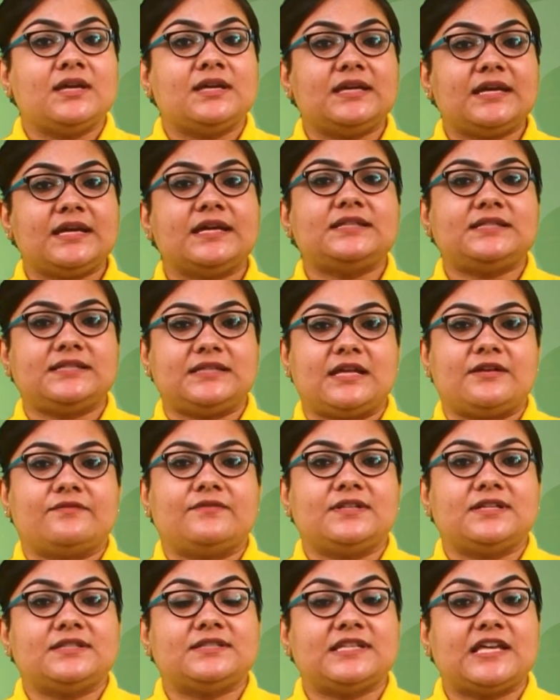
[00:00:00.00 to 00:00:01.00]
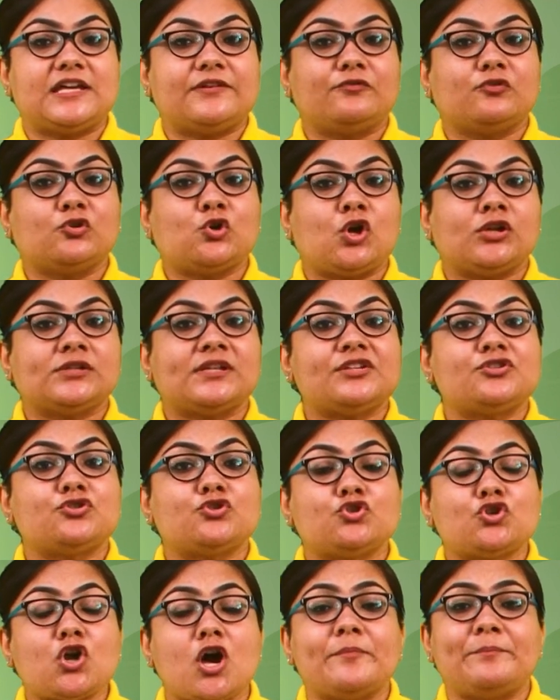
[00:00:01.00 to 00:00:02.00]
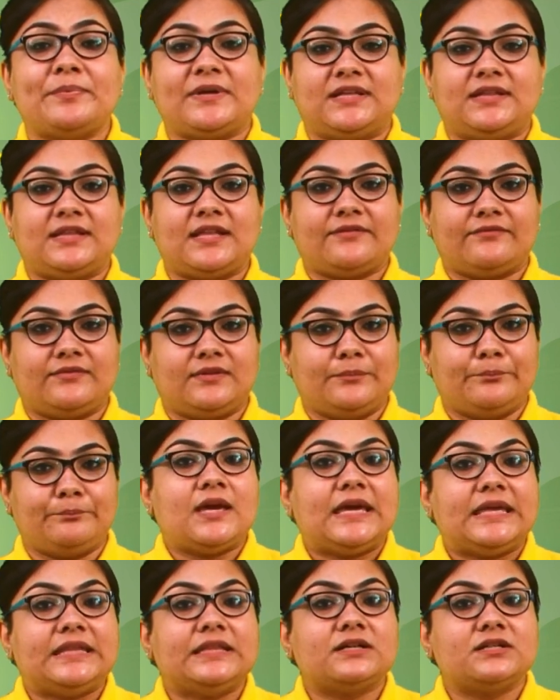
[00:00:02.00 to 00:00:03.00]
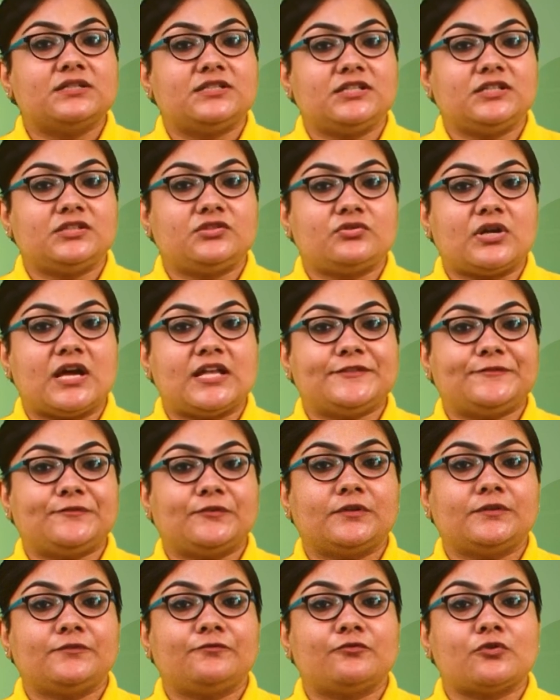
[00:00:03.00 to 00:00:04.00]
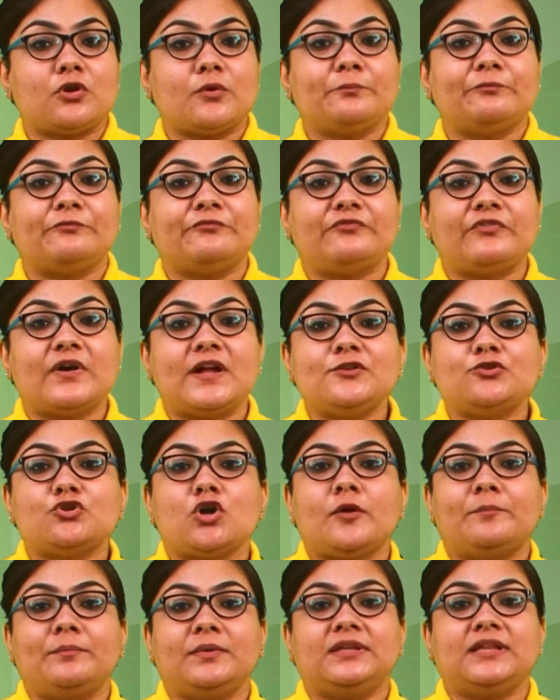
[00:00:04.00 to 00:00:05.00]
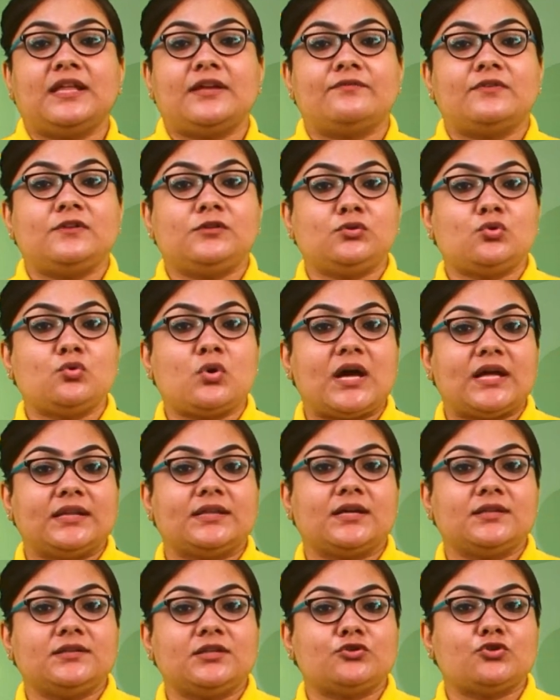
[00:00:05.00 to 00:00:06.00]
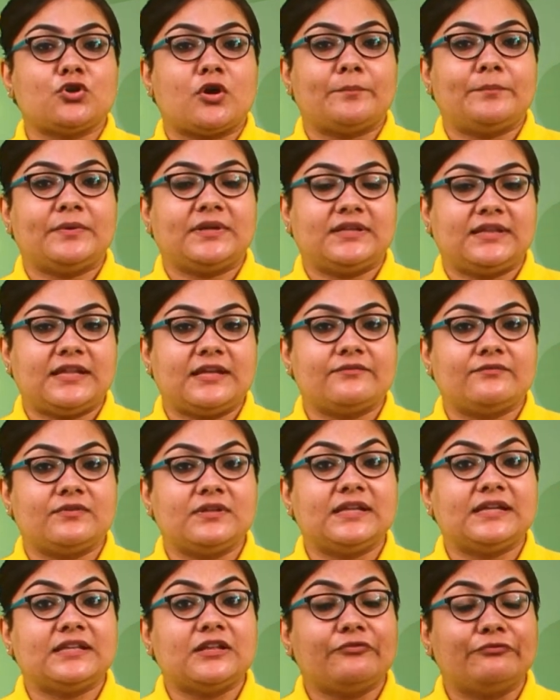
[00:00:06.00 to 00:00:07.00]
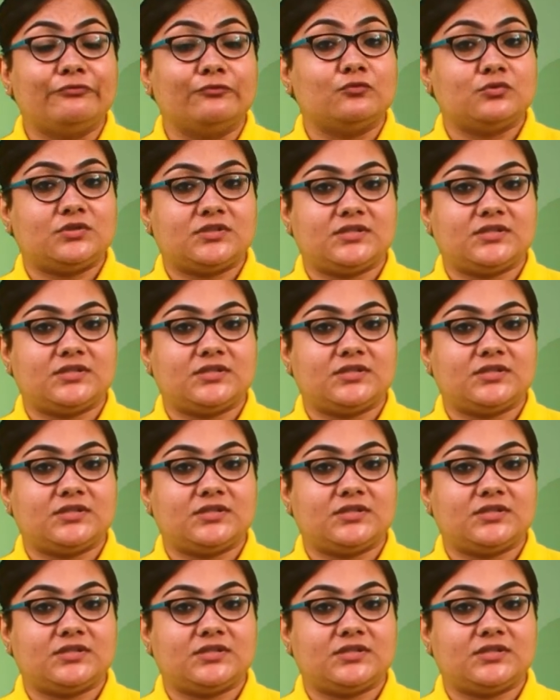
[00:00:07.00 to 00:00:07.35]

Each level is therefore called as tropic level. Energy is transferred from one tropic level to another tropic level in a food